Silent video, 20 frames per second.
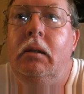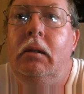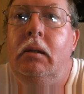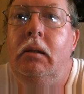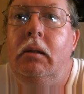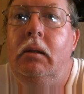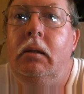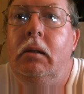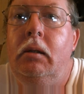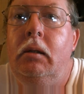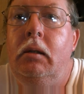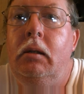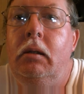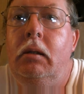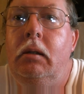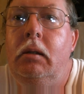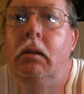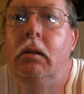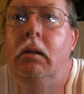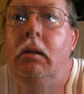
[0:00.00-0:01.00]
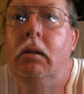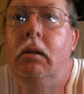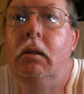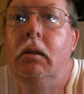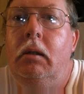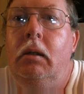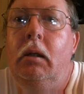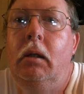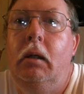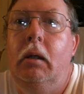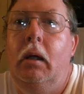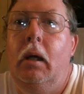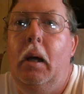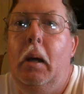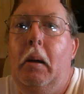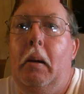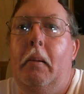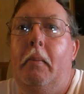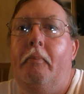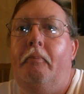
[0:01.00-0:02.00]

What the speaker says: Nothing is said.